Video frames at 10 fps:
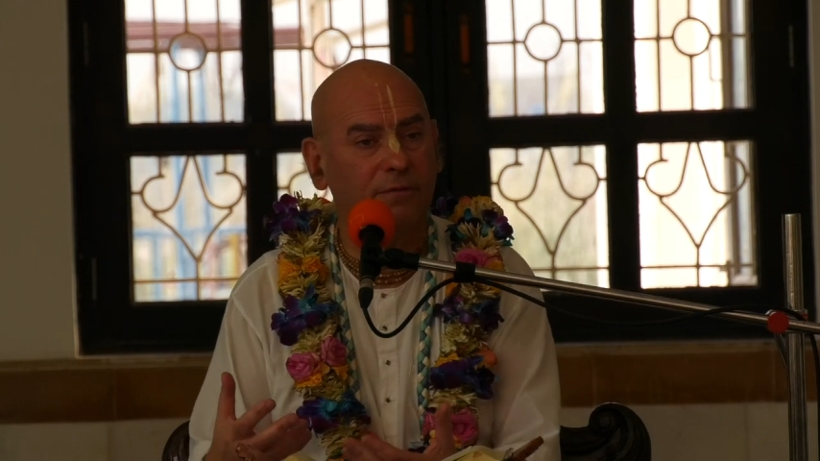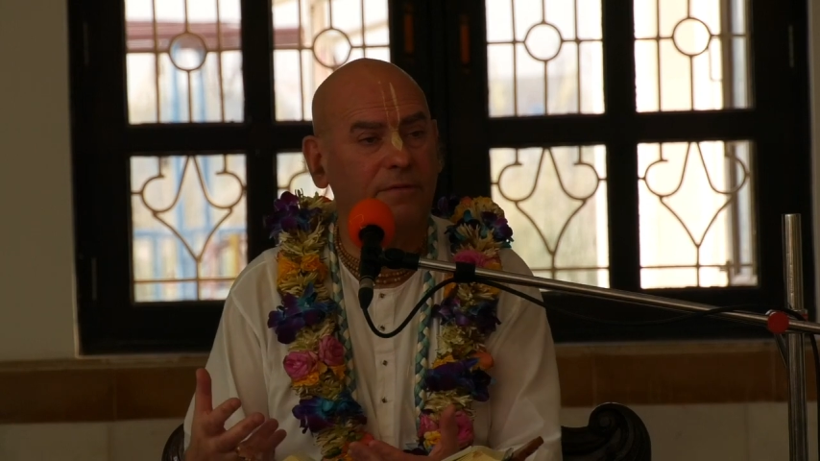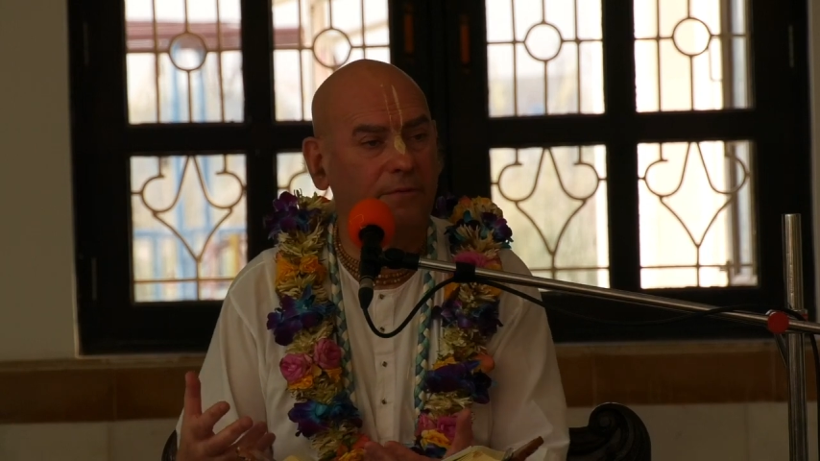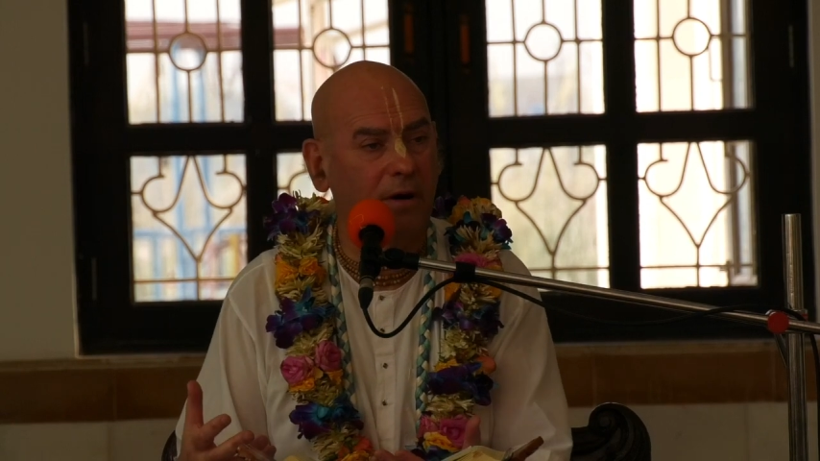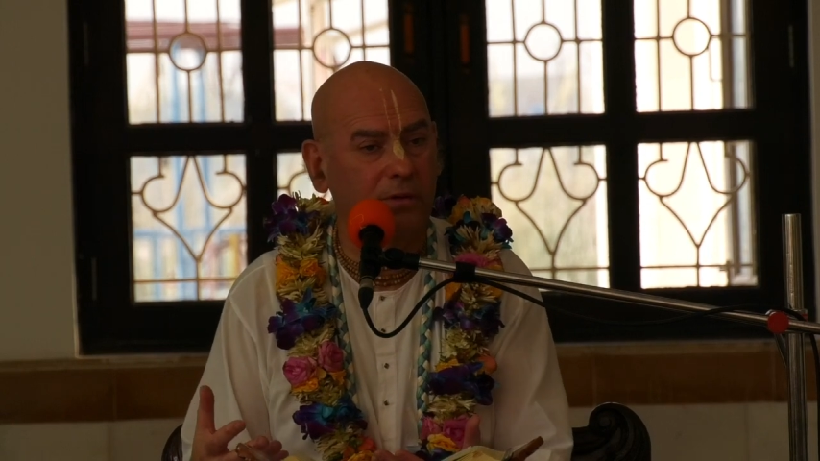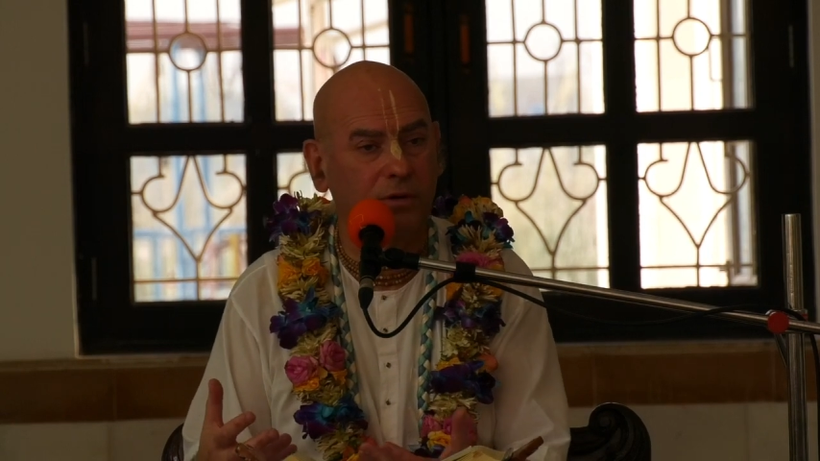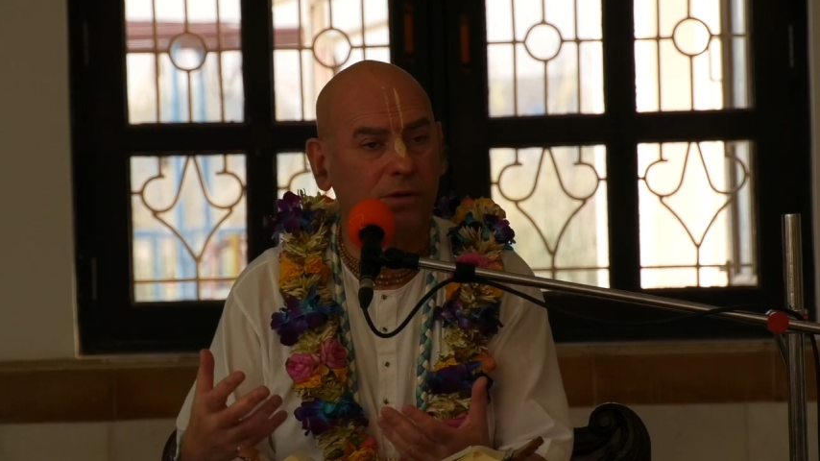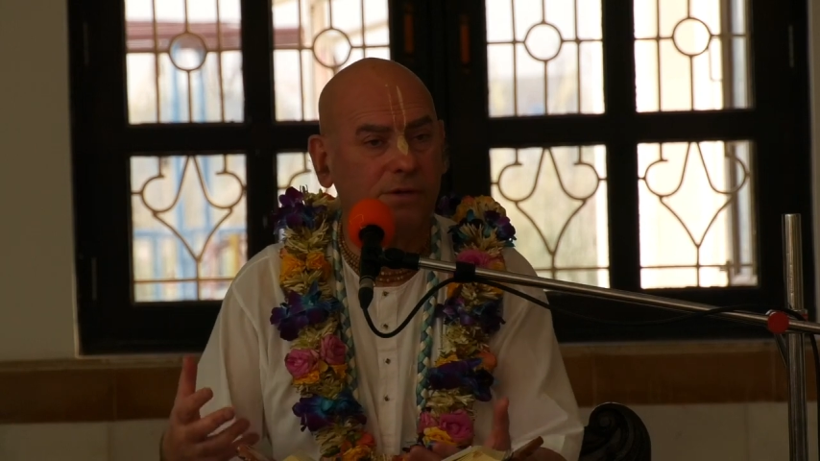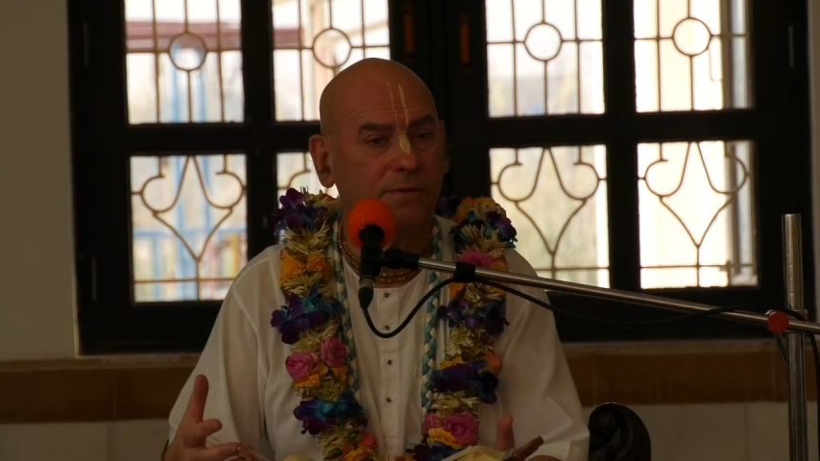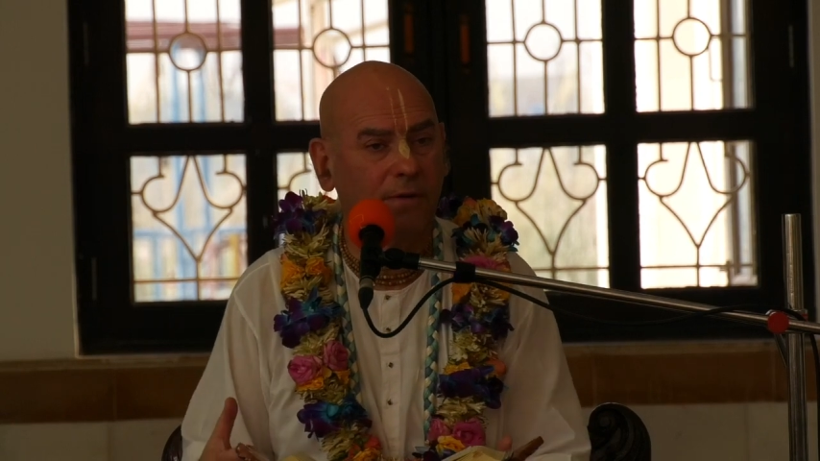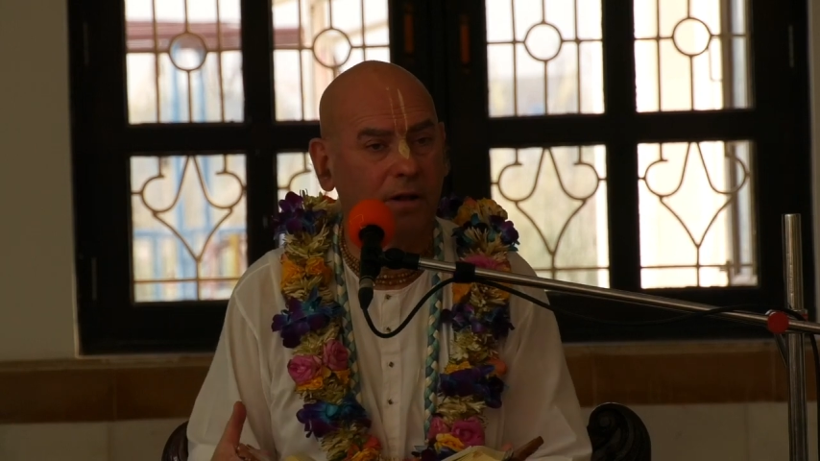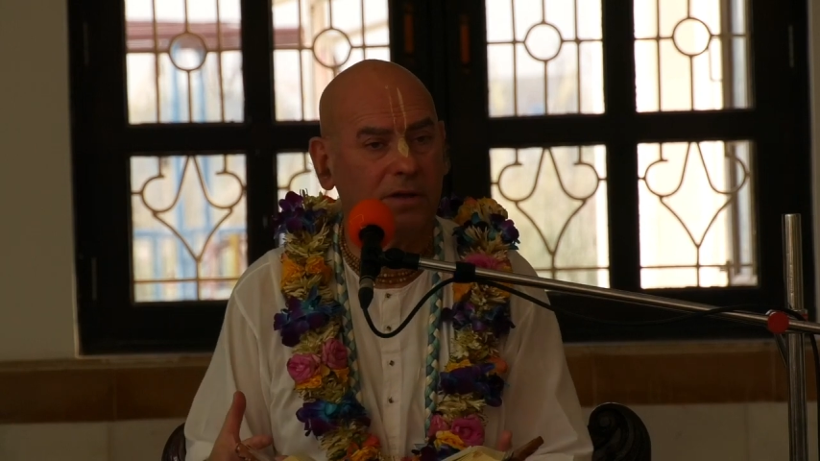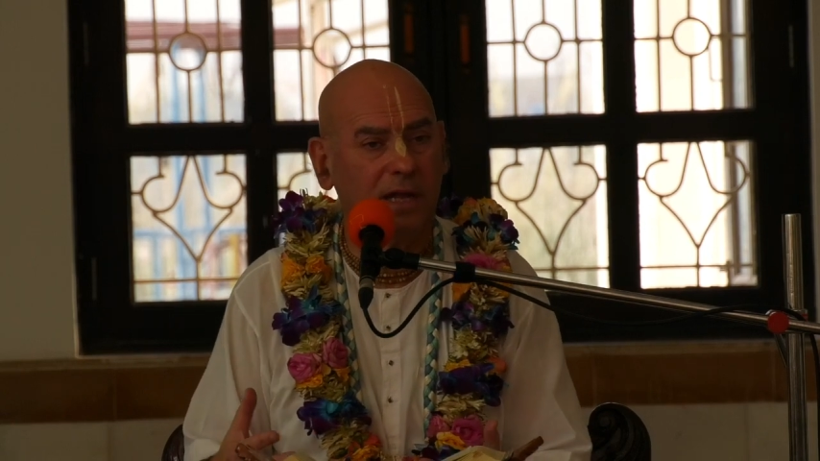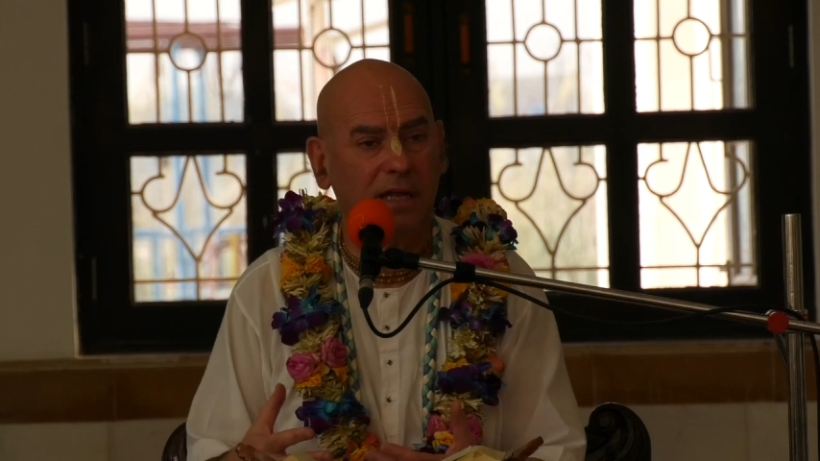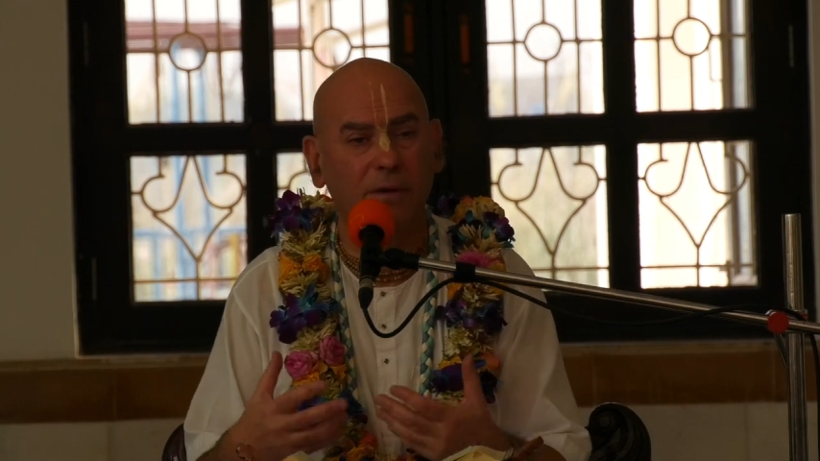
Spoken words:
follow that,